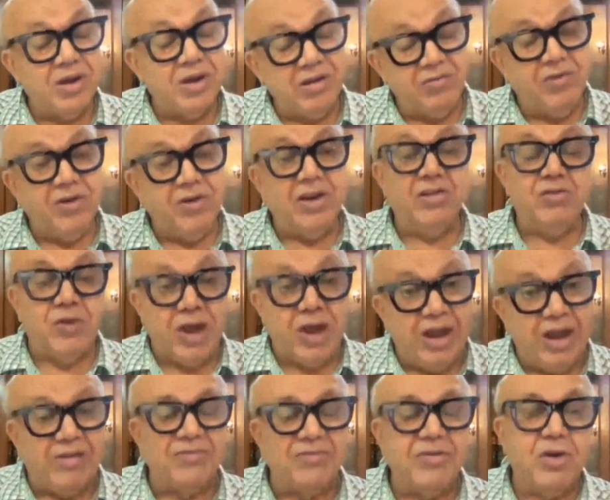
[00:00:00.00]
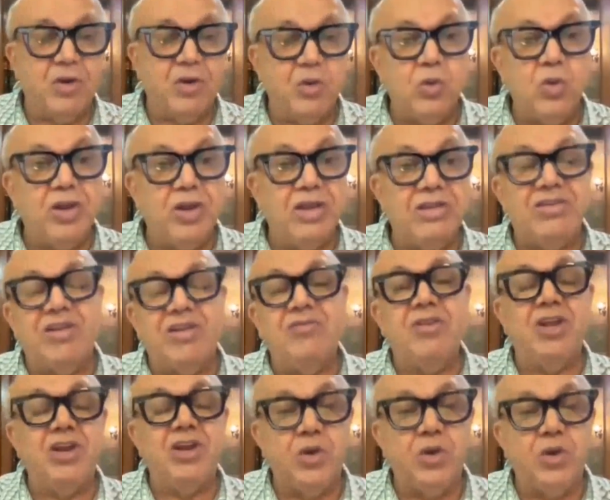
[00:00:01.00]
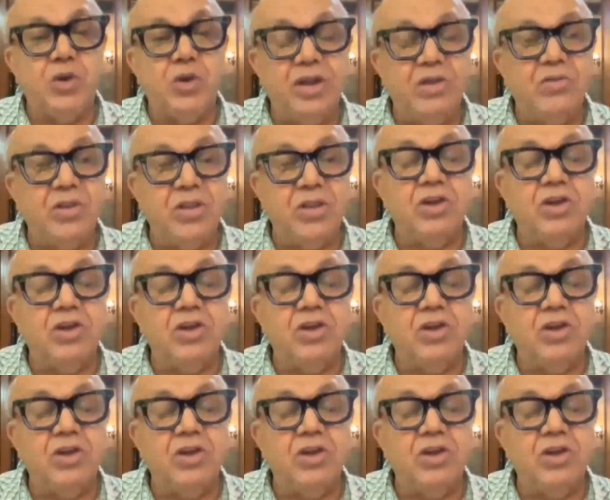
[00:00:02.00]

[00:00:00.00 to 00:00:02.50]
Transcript: But if it is filed after 2 years and within 12